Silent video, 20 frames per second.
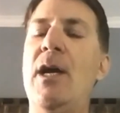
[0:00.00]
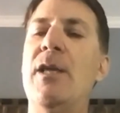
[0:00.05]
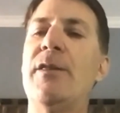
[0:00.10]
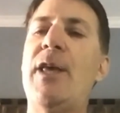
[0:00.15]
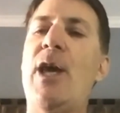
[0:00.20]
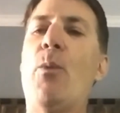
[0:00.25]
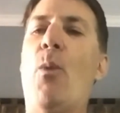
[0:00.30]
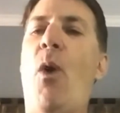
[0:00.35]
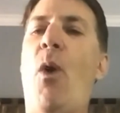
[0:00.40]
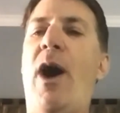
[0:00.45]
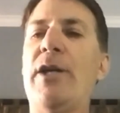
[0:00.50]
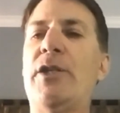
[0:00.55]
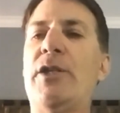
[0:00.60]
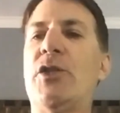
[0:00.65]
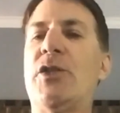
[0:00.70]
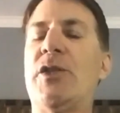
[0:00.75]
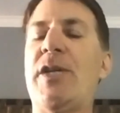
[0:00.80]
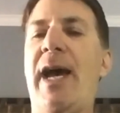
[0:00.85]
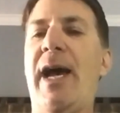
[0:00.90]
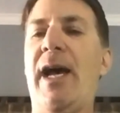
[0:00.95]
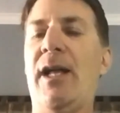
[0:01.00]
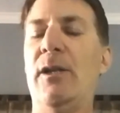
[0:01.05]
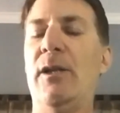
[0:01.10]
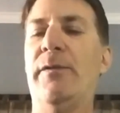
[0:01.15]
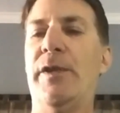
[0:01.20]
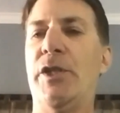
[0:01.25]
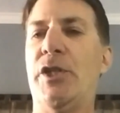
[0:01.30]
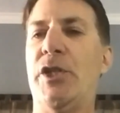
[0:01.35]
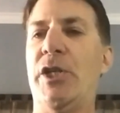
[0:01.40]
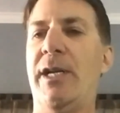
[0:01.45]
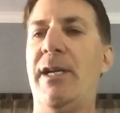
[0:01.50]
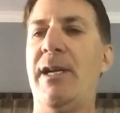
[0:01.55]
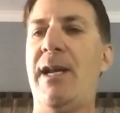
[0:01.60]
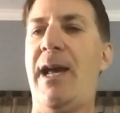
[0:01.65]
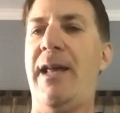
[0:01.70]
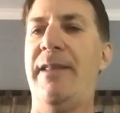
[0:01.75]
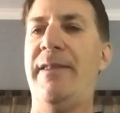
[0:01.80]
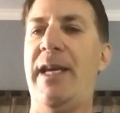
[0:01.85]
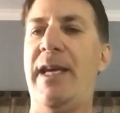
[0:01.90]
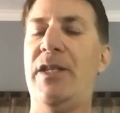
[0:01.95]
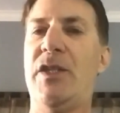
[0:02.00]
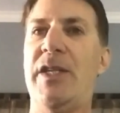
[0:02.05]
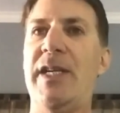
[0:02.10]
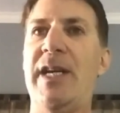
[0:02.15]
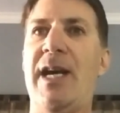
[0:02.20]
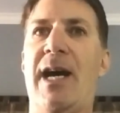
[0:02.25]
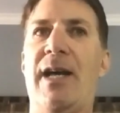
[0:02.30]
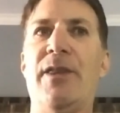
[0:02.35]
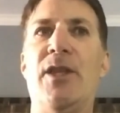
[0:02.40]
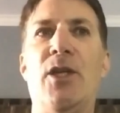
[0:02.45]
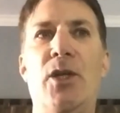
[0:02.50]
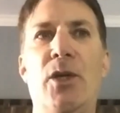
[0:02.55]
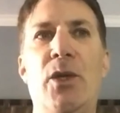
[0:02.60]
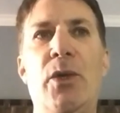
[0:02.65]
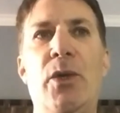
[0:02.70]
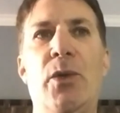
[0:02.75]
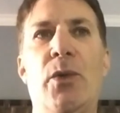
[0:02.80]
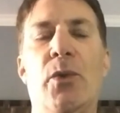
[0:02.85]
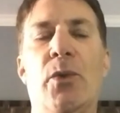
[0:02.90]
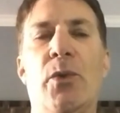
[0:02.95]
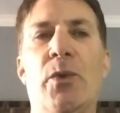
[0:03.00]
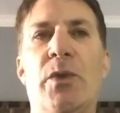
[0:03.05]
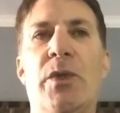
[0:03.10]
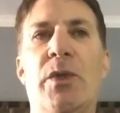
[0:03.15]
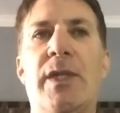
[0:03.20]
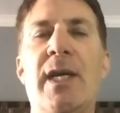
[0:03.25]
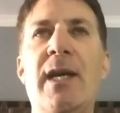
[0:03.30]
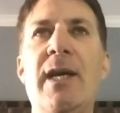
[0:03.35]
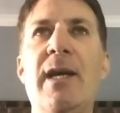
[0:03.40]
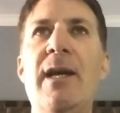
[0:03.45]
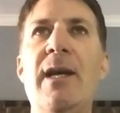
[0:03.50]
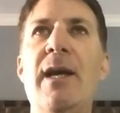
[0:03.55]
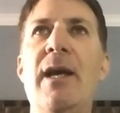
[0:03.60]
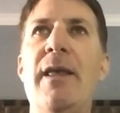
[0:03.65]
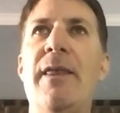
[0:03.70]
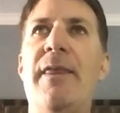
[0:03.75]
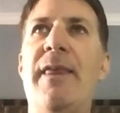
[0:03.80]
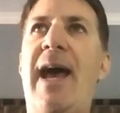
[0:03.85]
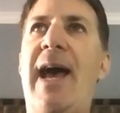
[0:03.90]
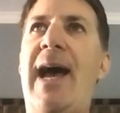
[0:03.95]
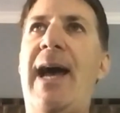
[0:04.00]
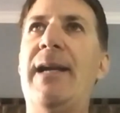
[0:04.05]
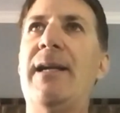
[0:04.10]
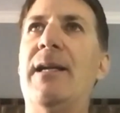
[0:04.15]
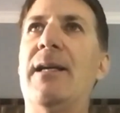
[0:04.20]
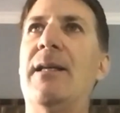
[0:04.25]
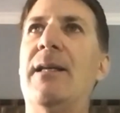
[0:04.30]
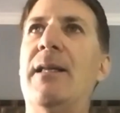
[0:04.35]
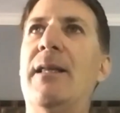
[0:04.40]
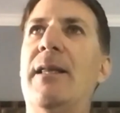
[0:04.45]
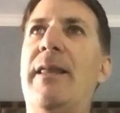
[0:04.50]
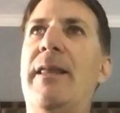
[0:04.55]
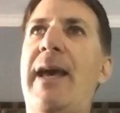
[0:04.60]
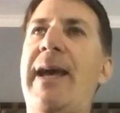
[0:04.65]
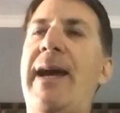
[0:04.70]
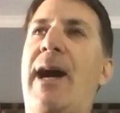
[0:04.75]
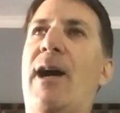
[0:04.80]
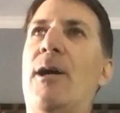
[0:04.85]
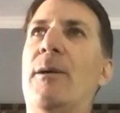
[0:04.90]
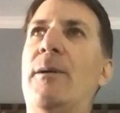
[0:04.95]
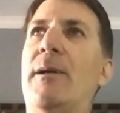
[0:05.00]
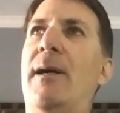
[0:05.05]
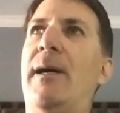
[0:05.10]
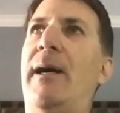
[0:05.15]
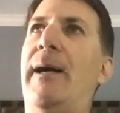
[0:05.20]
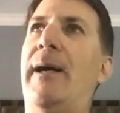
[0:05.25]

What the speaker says: They watch television and they see on the news that they are